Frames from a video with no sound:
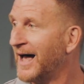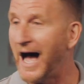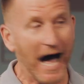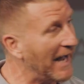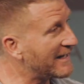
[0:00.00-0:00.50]

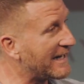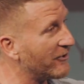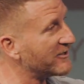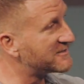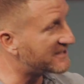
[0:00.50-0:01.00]
I
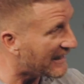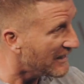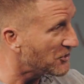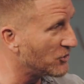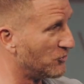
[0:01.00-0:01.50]

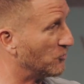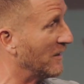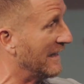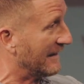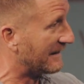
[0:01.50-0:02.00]
guarantee you,
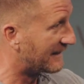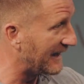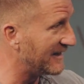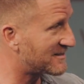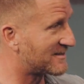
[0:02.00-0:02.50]

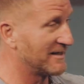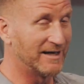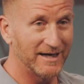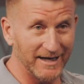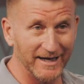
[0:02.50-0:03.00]
this
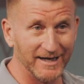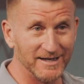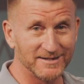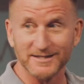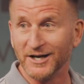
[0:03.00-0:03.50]
is